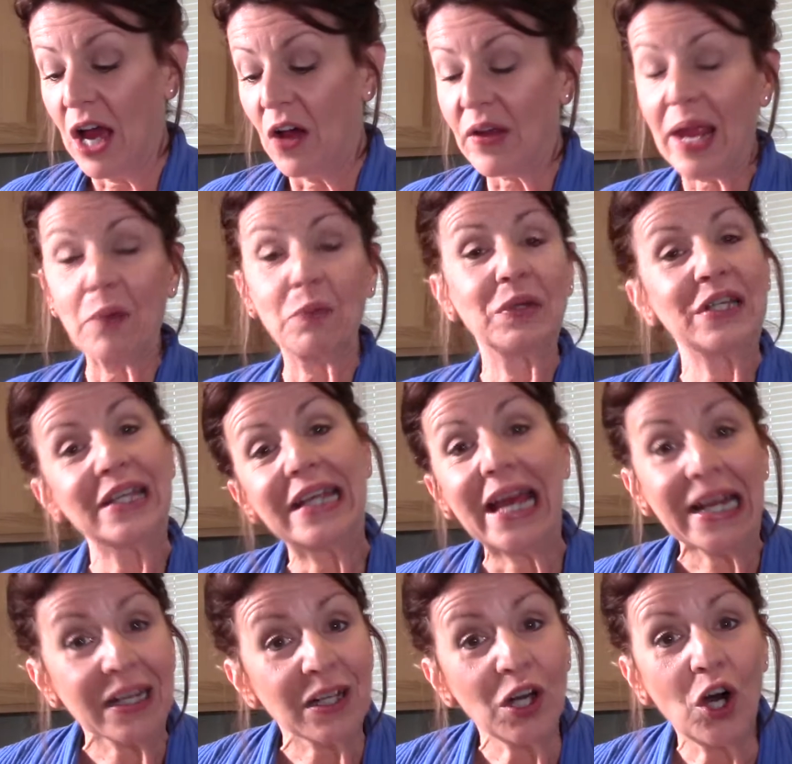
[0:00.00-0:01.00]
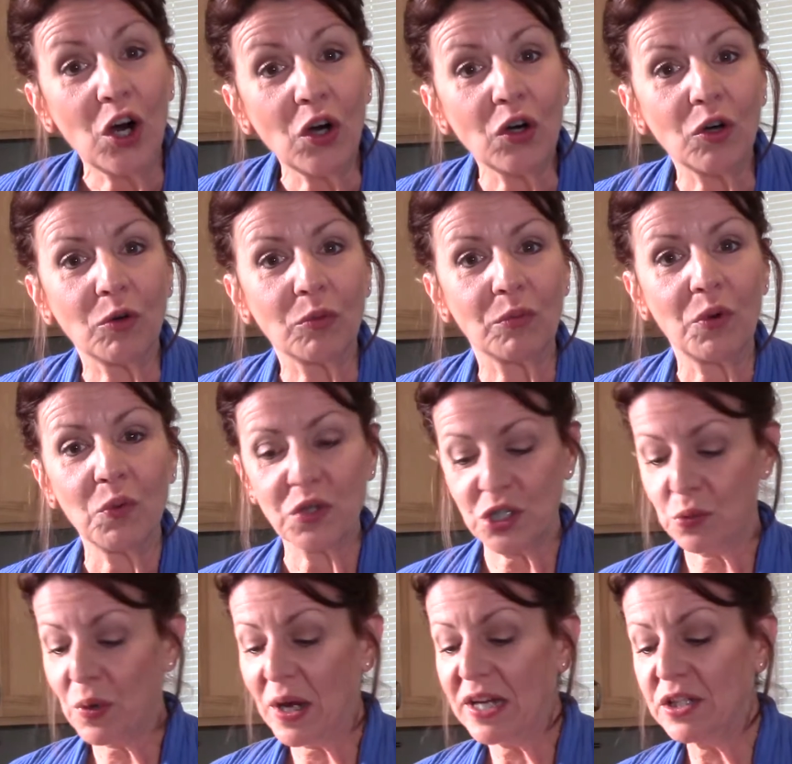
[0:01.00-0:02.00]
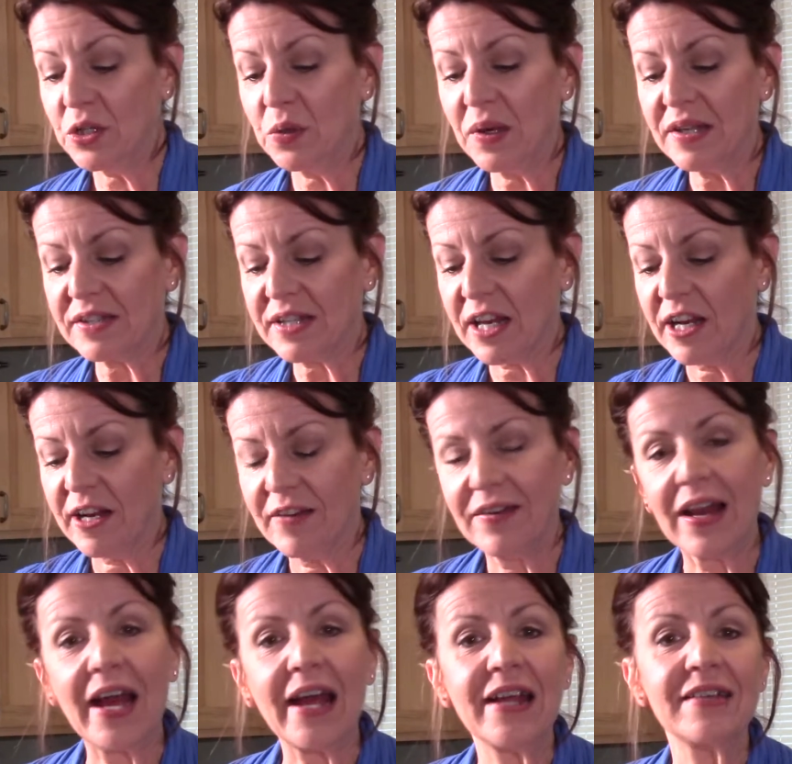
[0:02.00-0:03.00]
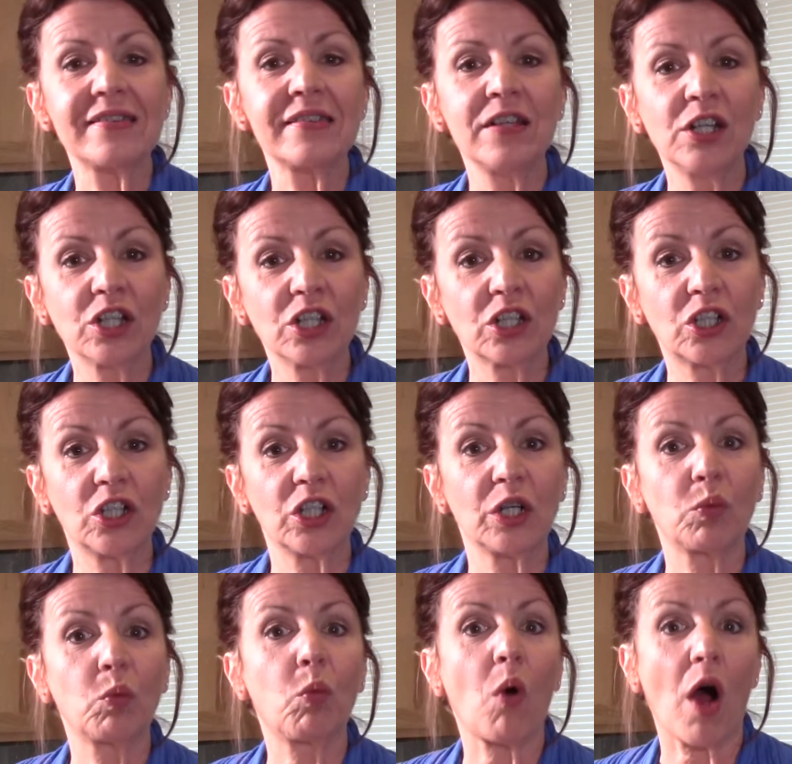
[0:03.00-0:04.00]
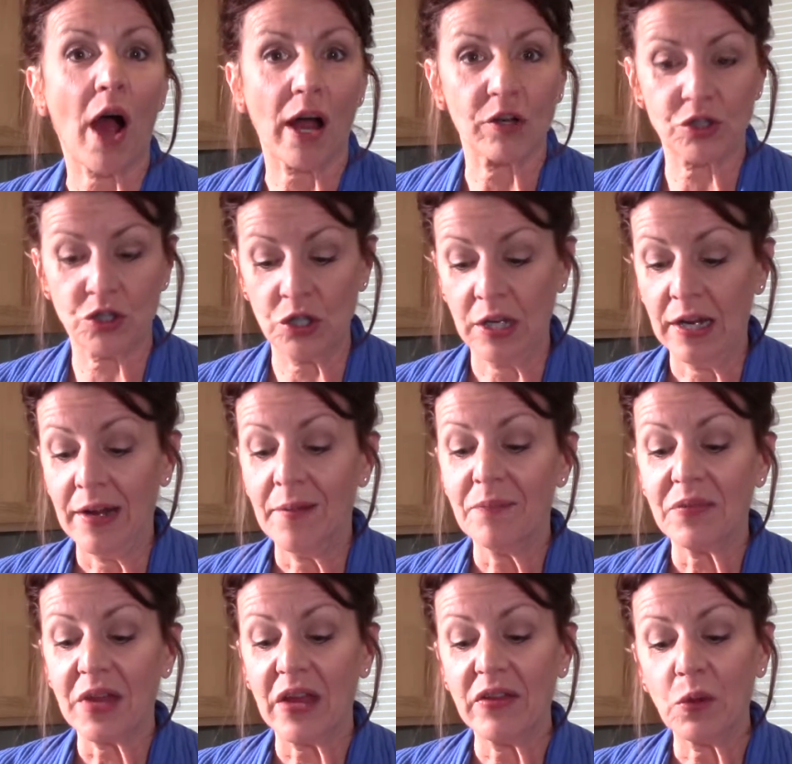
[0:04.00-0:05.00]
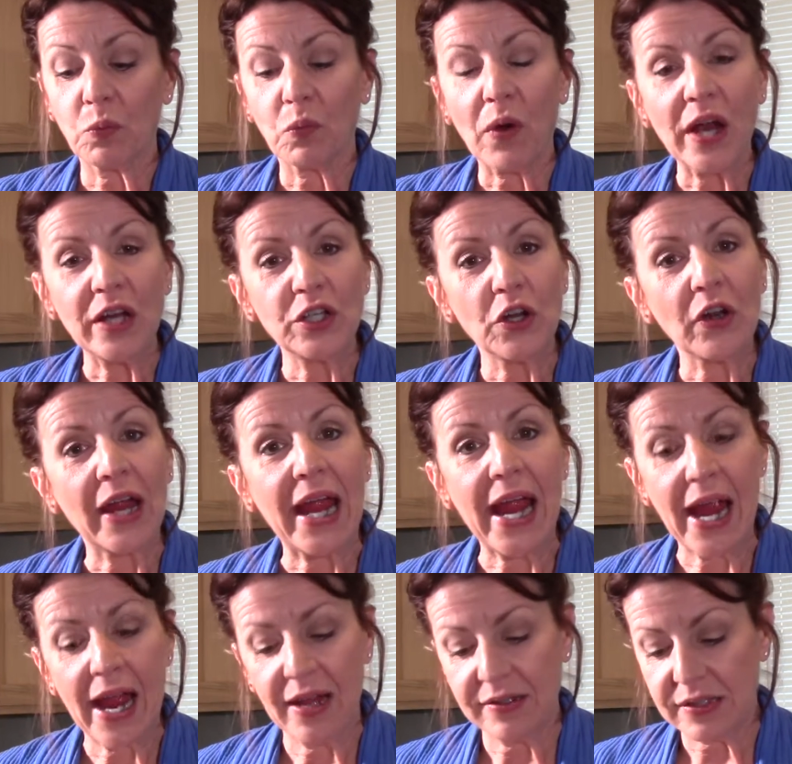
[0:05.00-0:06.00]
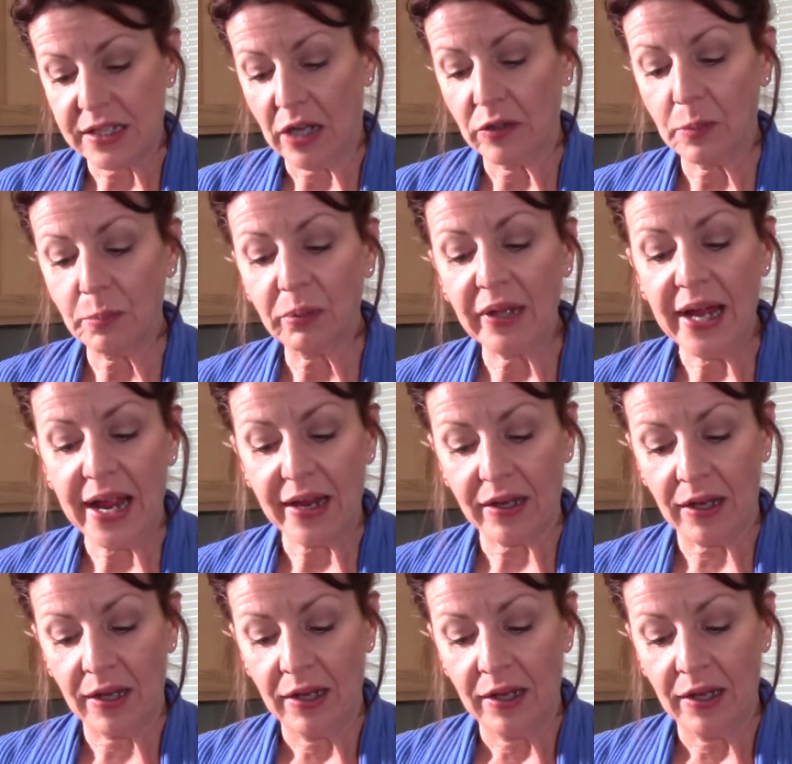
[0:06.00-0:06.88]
Okay, when you get it home, what you want to do is get it a nice, good wash. And then run your hands down the plank